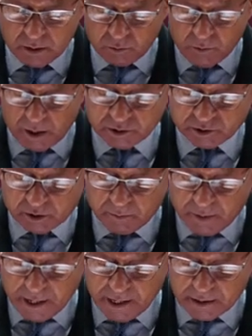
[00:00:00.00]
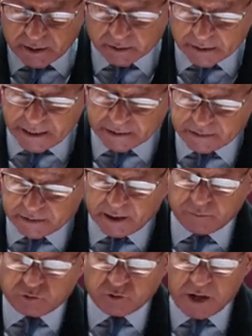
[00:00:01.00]
While Jeremiah Wright
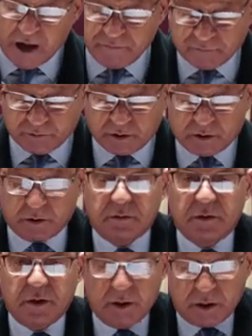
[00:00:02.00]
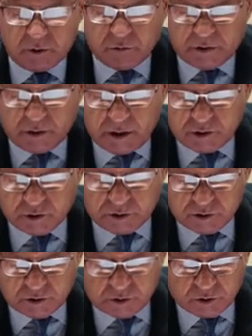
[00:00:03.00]
came to Africa to teach
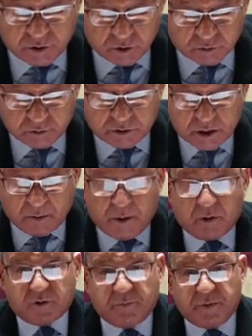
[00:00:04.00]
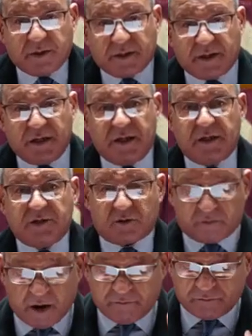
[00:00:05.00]
his students about the beginnings
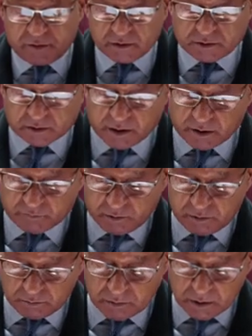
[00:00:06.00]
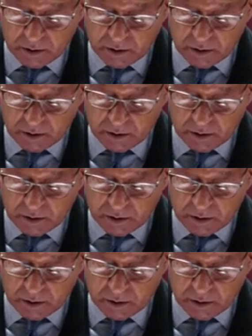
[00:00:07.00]
of African slavery,